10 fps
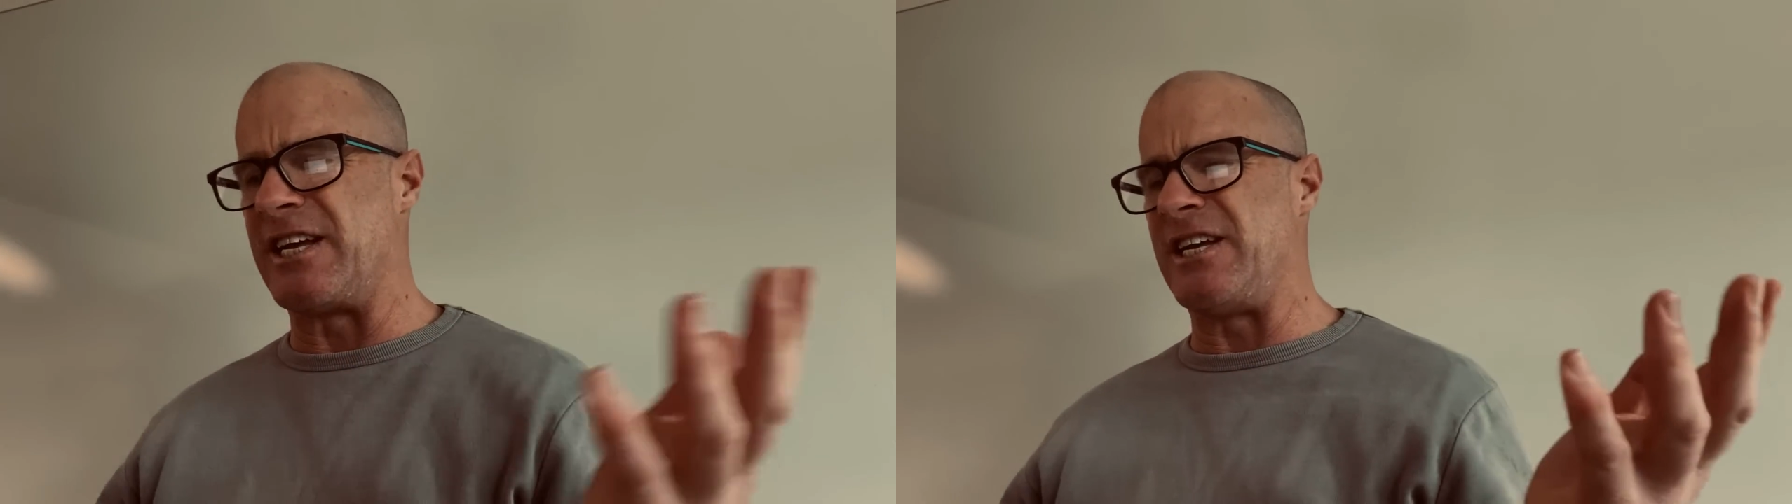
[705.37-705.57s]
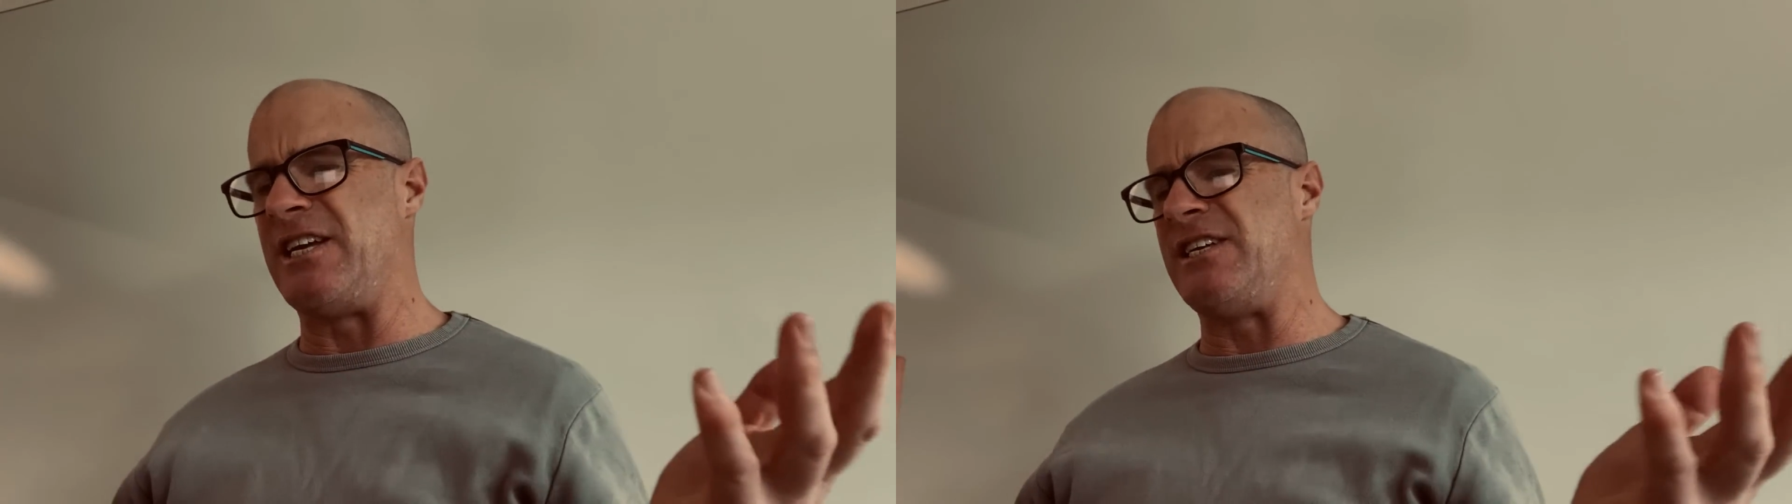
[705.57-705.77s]

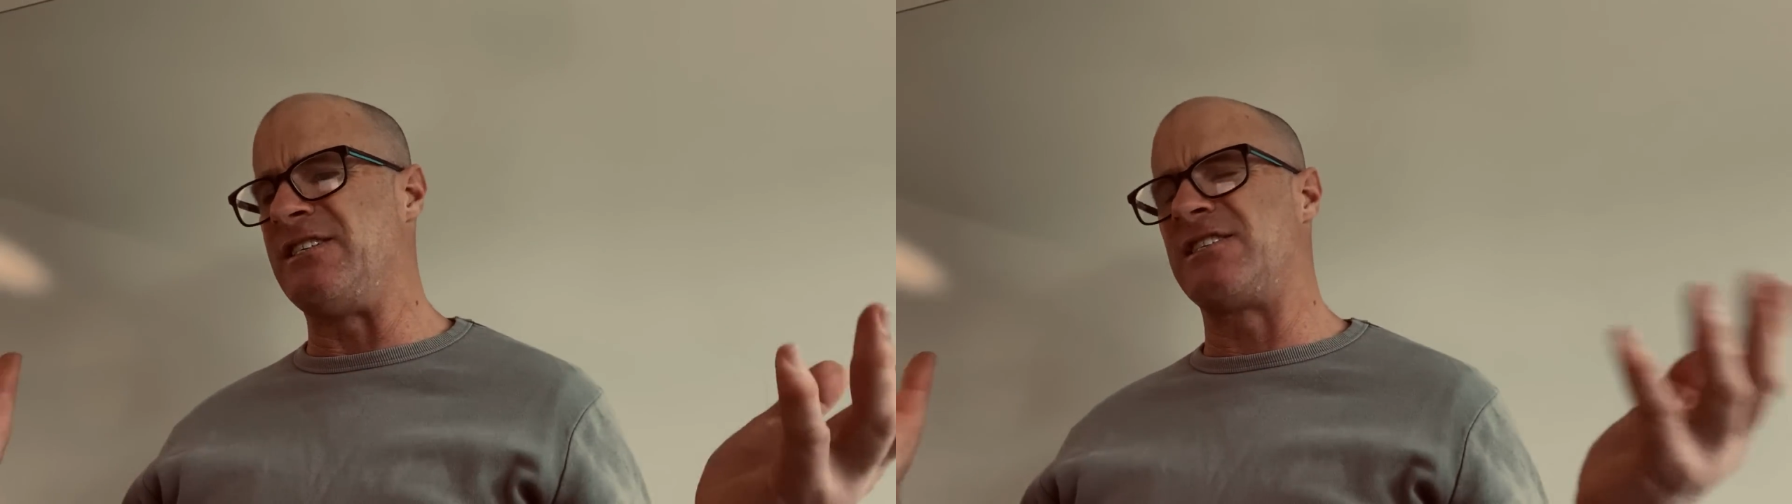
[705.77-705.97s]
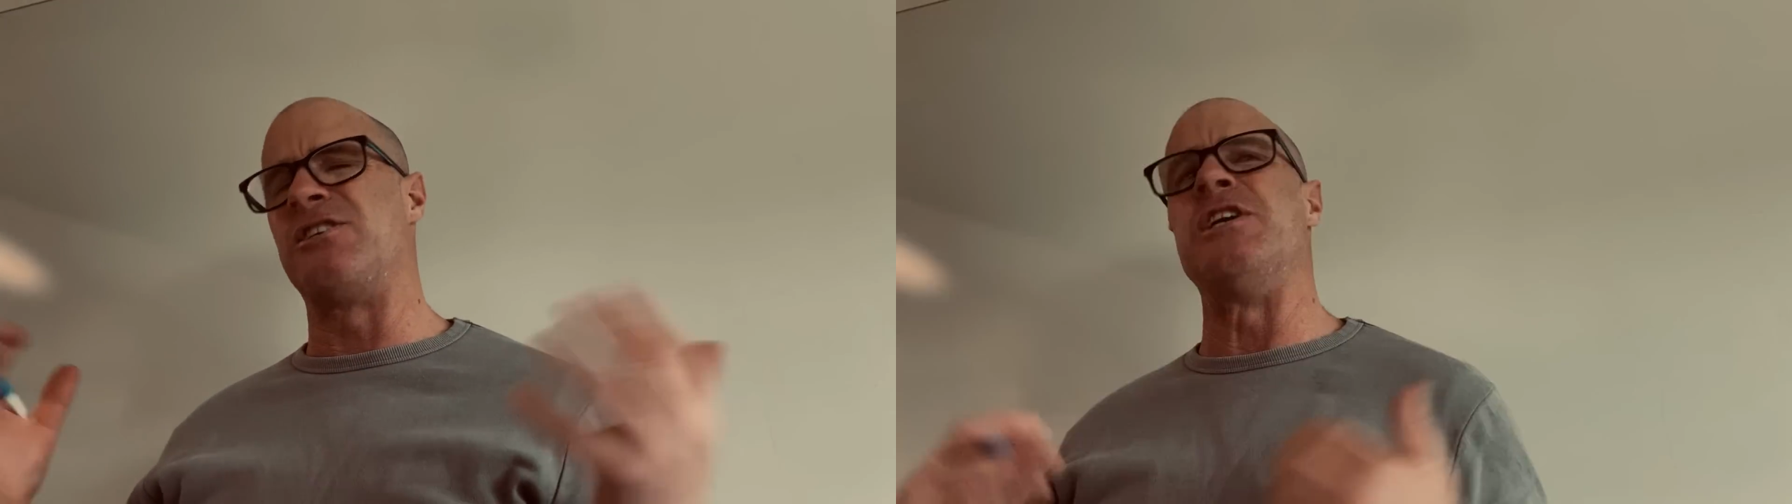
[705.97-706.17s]

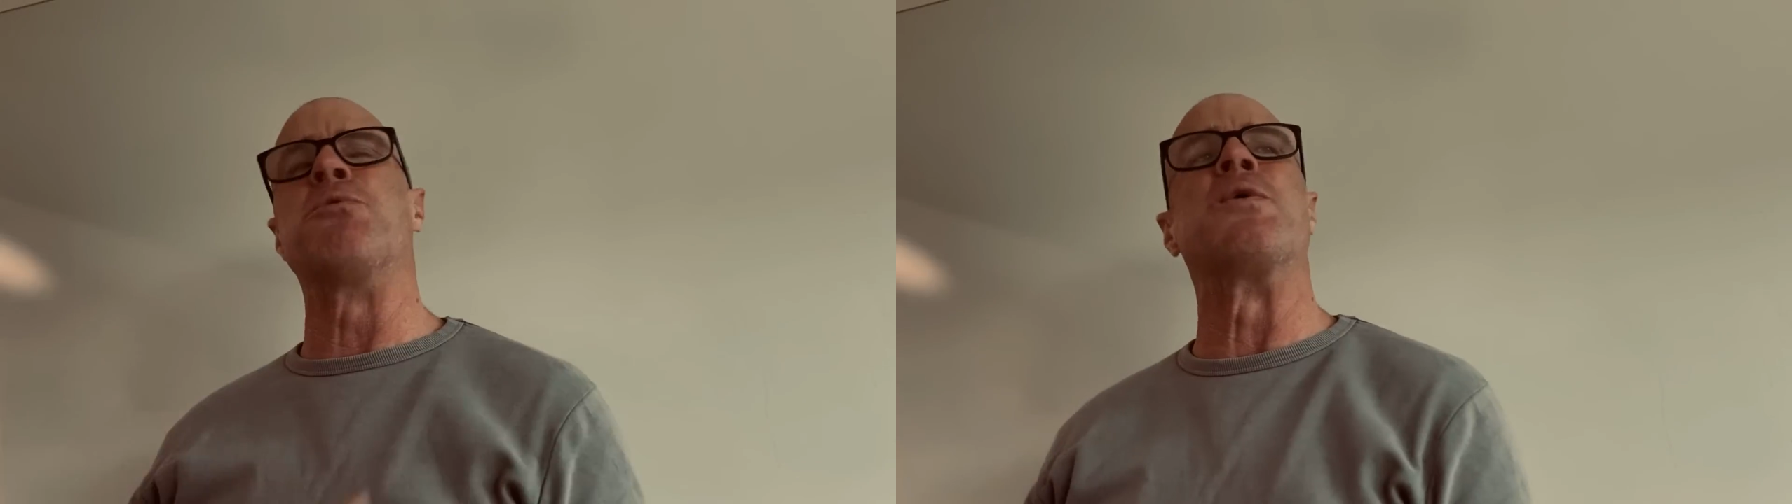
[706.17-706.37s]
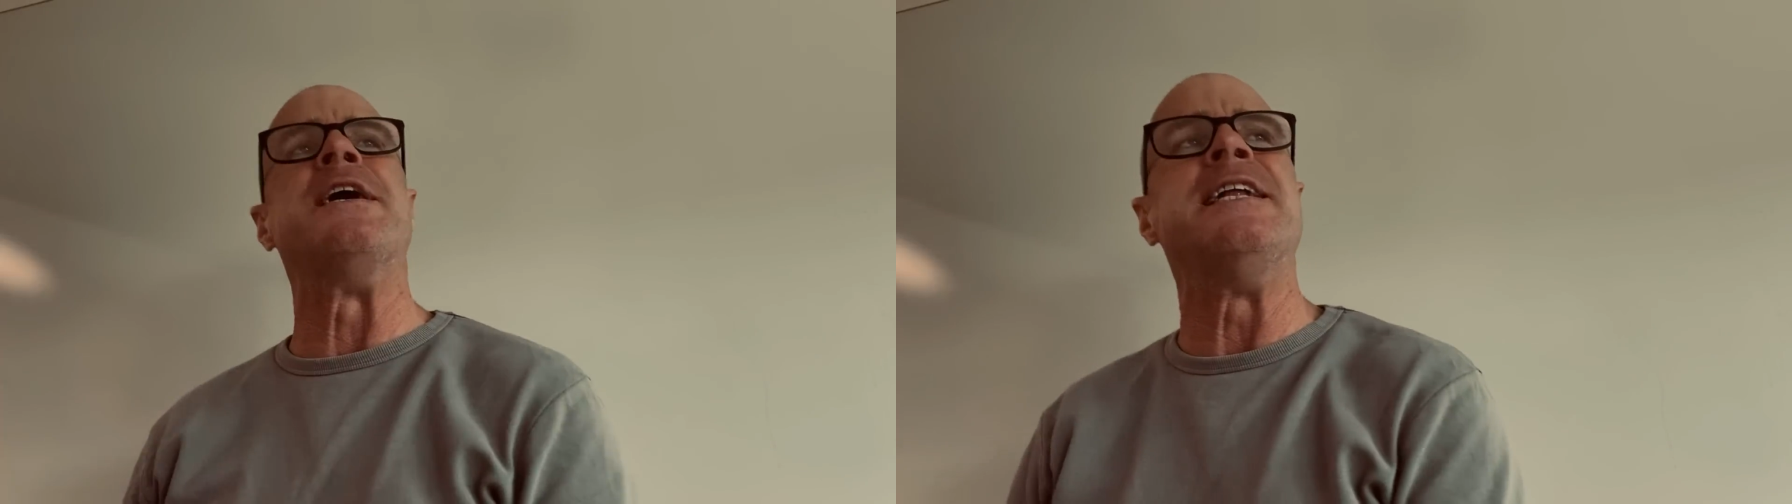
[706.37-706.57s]
these do you
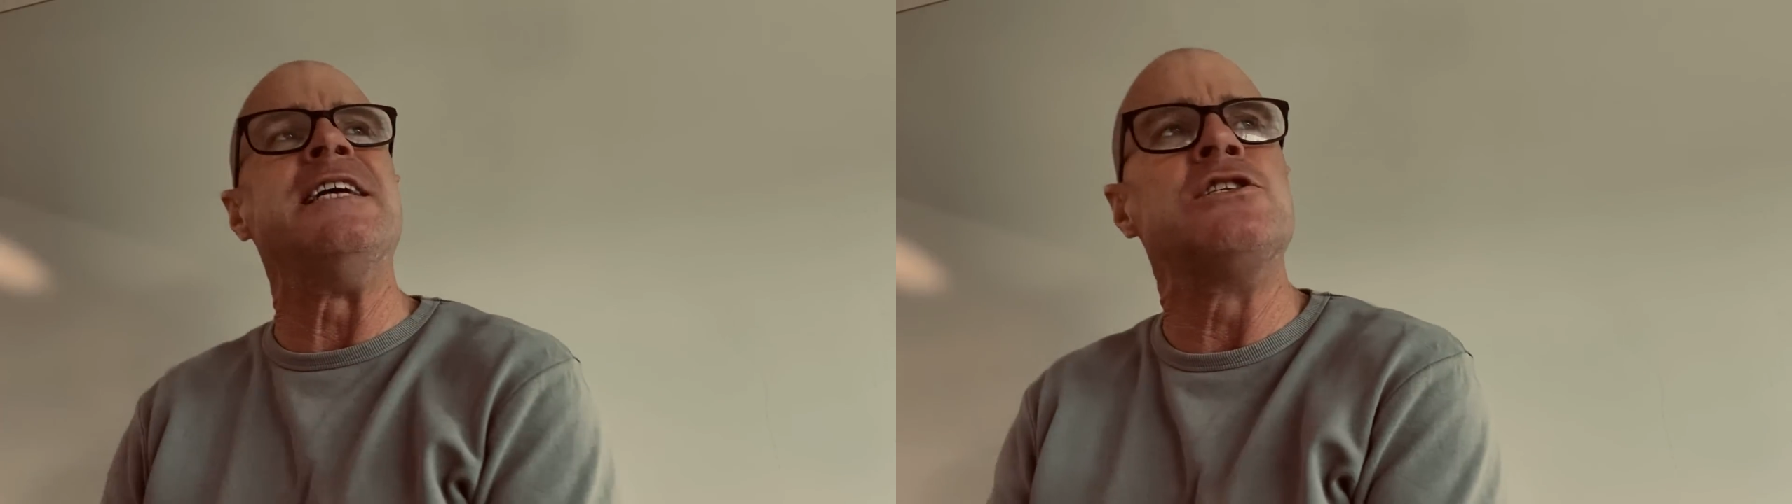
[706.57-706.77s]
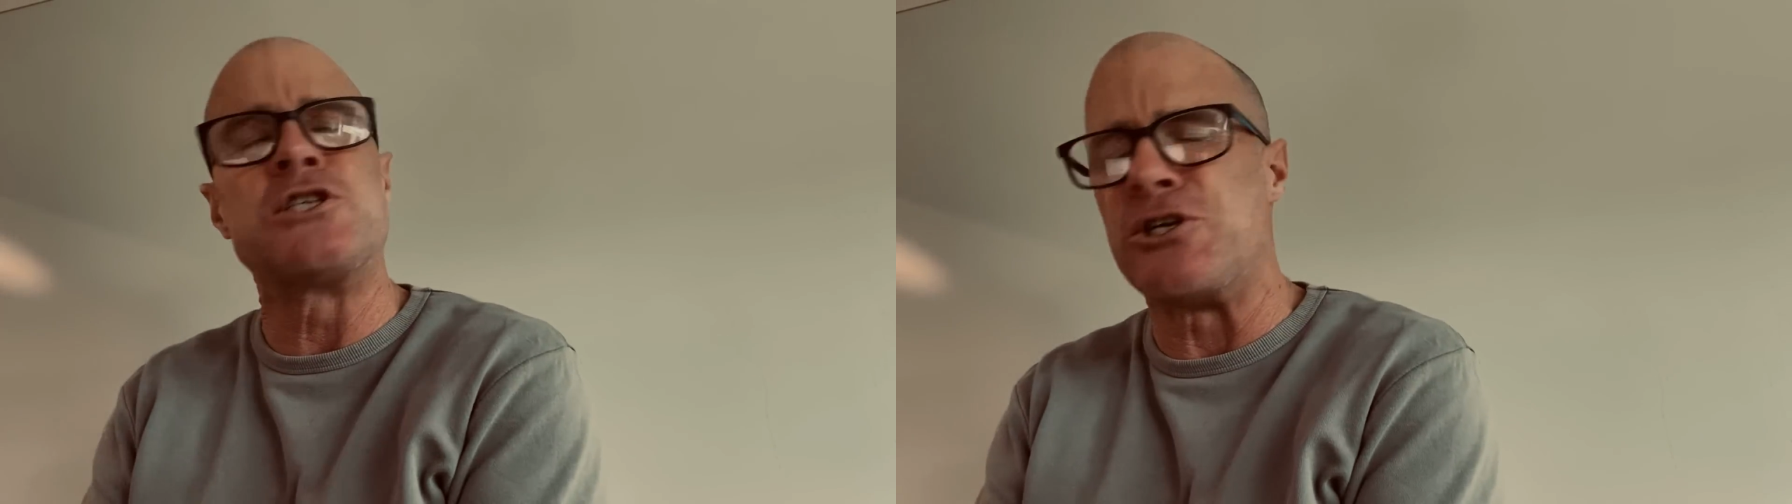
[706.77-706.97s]
read
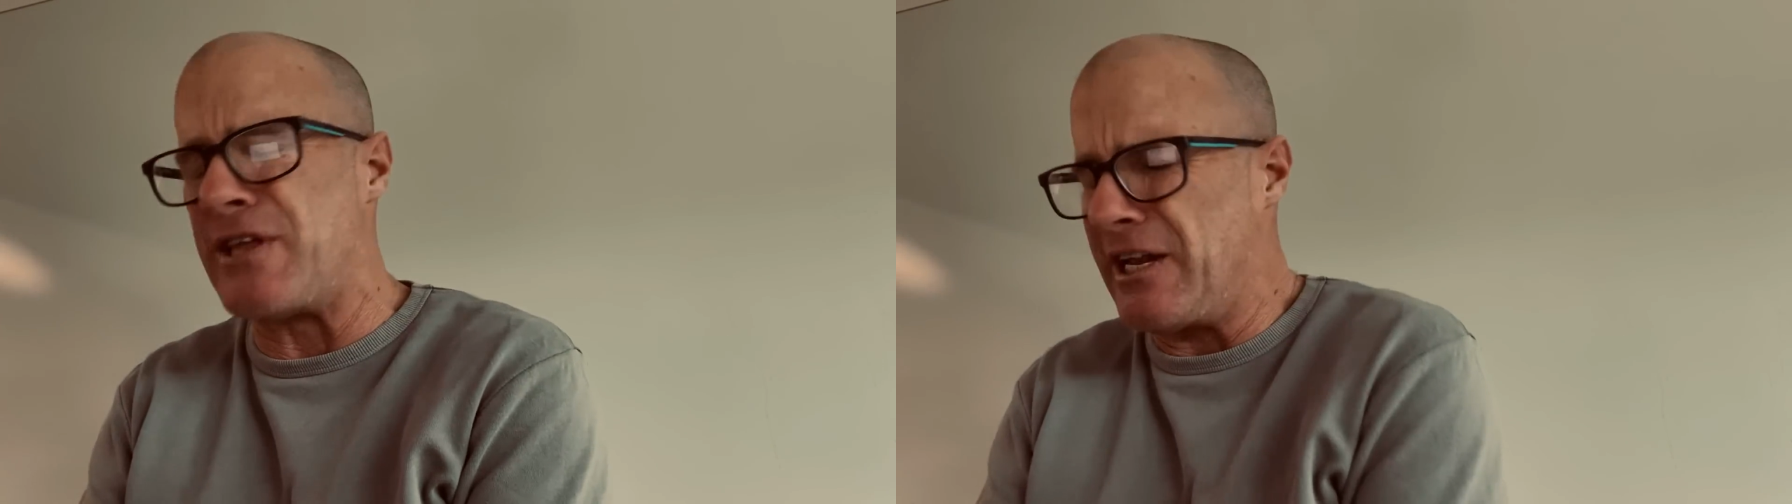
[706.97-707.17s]
into?